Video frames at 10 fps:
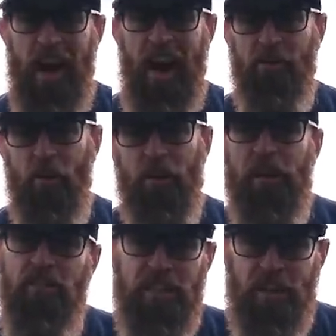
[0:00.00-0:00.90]
everyone
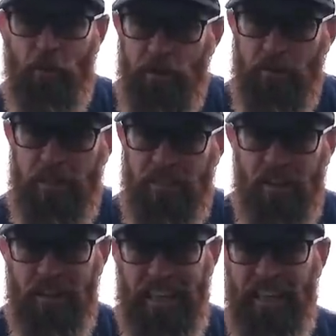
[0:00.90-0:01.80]
else had already been
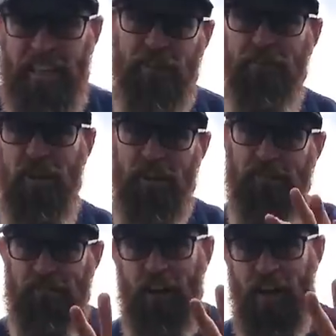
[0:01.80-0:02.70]
done eating for like
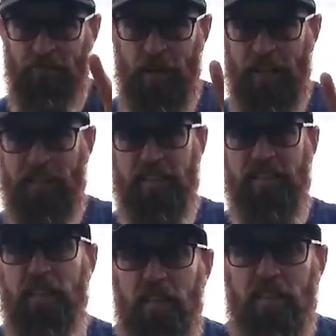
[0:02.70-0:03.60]
5 minutes.
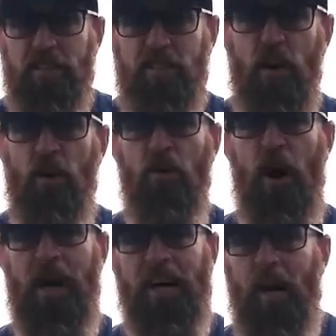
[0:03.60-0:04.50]
So
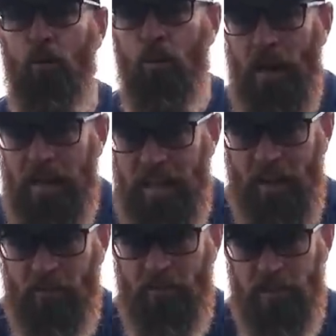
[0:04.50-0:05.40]
I got rained out in the